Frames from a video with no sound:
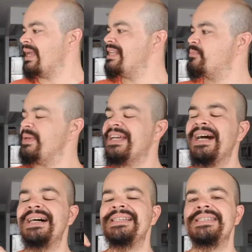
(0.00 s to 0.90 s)
It's
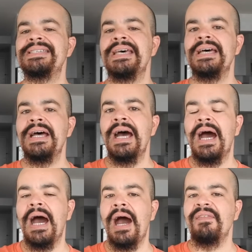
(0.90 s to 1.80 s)
because
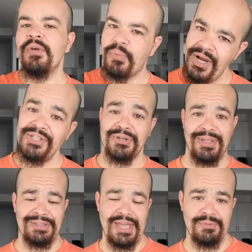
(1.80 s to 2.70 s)
of the pressure
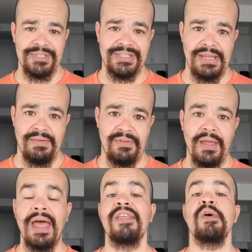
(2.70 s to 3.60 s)
that they receive
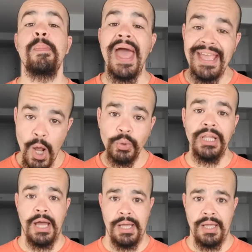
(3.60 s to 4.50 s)
and the
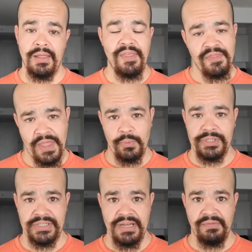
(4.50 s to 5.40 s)
payola that they
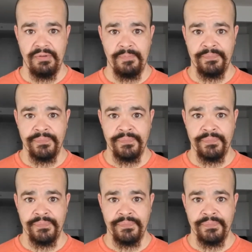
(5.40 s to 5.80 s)
receive.